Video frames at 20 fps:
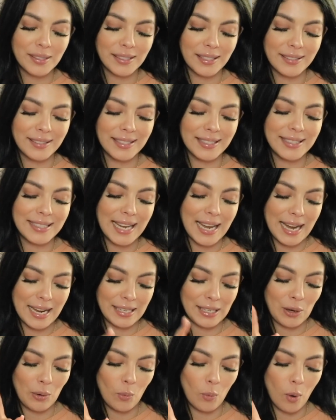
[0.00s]
scented
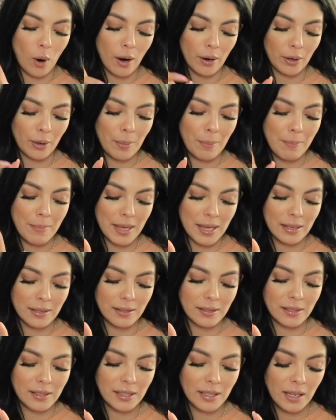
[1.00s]
tanning water
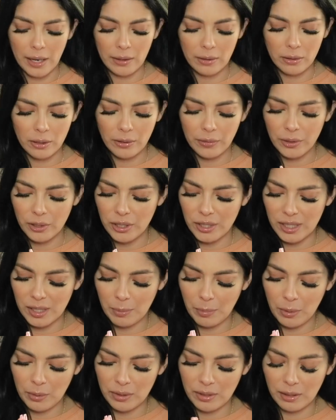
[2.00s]
mist. I don't know if you're just
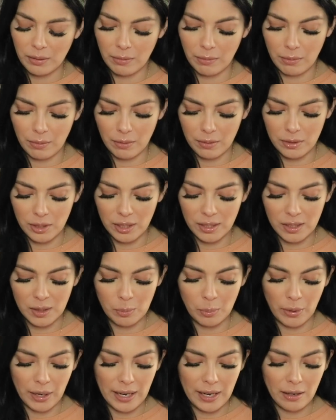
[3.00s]
supposed to just
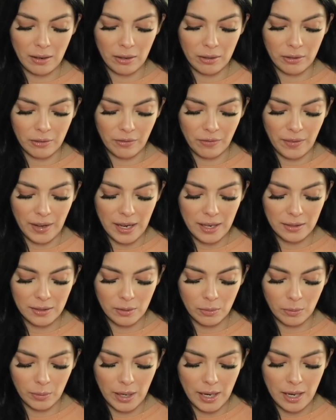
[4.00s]
spray it on your face
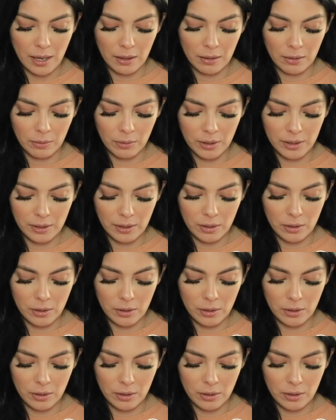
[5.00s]
or what. Where's the